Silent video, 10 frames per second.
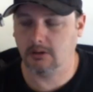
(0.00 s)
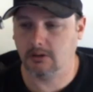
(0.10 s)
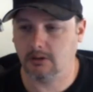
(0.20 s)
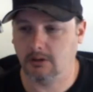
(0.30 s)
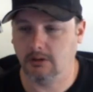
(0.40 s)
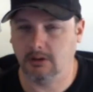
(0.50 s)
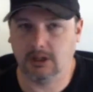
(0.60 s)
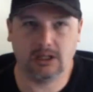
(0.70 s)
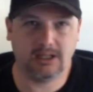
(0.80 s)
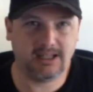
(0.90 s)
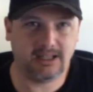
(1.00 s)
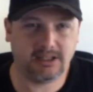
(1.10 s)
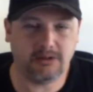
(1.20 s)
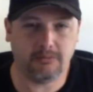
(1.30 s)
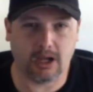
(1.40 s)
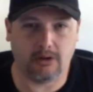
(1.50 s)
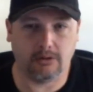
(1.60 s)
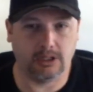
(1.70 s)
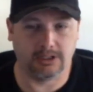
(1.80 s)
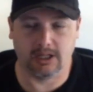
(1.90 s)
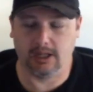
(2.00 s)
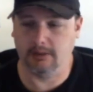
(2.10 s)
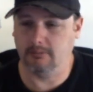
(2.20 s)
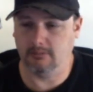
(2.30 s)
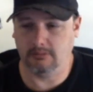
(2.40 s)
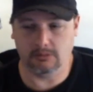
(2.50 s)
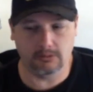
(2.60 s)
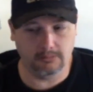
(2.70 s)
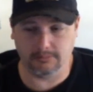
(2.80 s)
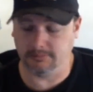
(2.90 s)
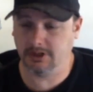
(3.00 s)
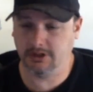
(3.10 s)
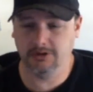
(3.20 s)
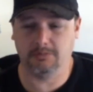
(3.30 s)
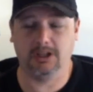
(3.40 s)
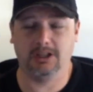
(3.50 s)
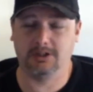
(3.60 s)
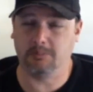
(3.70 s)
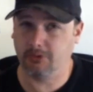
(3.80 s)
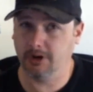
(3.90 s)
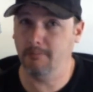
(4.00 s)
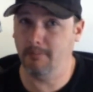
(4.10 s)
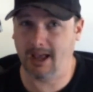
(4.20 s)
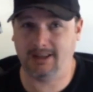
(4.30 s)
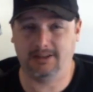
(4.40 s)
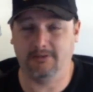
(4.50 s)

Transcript: You get a decent amount. It's a, excuse me, it's a pretty massive